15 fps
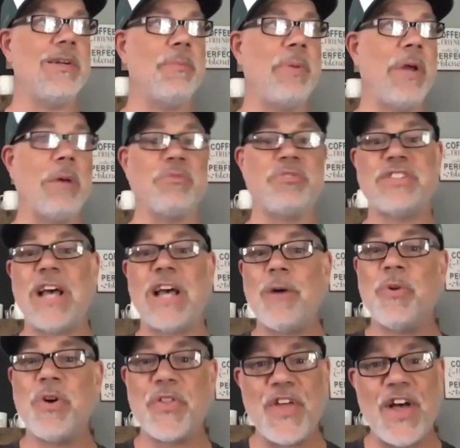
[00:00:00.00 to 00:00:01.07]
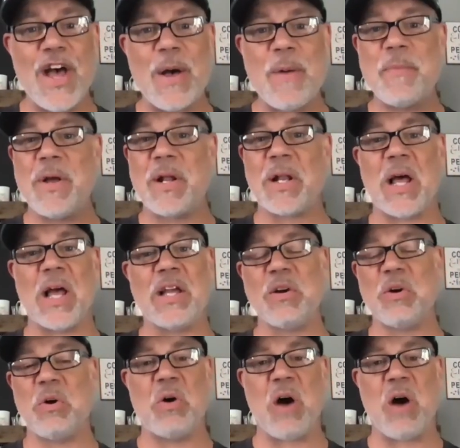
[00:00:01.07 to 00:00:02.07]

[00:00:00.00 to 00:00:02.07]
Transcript: be upset with them and like, oh,